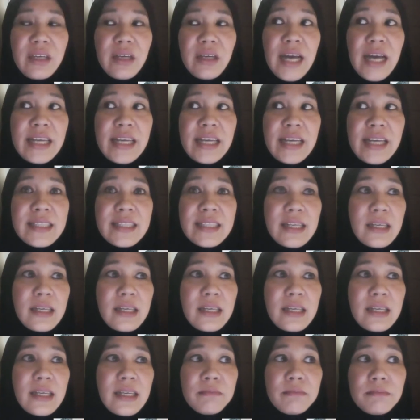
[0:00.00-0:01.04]
high
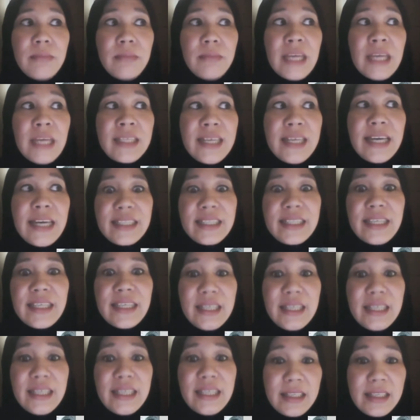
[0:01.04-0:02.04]
anxiety at night,